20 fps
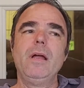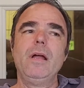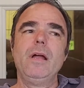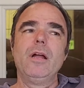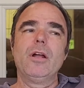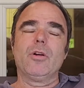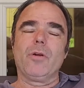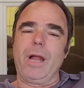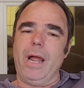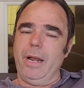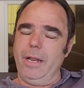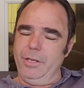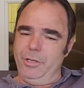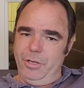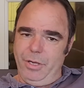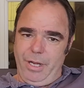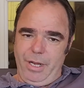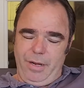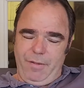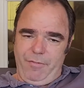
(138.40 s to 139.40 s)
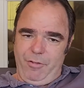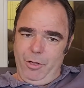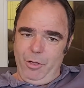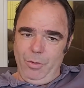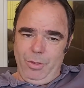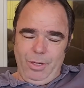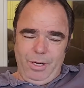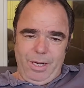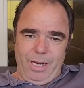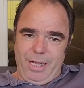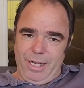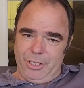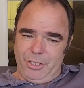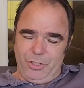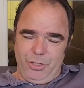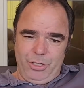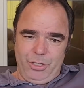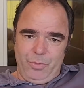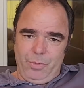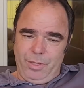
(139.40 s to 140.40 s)
Granted, you get a few little
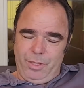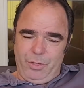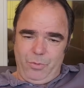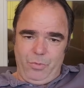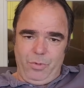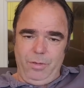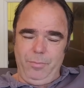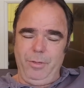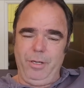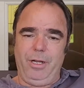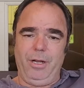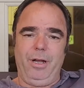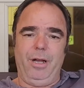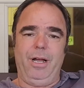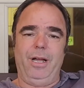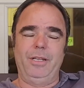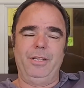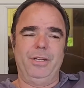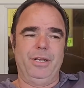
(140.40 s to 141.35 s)
extras with the Rubicon.